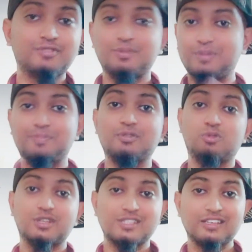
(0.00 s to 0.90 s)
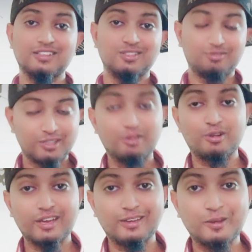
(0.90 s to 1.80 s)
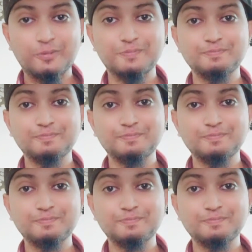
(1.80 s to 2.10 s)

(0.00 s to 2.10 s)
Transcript: the people watching this video right now.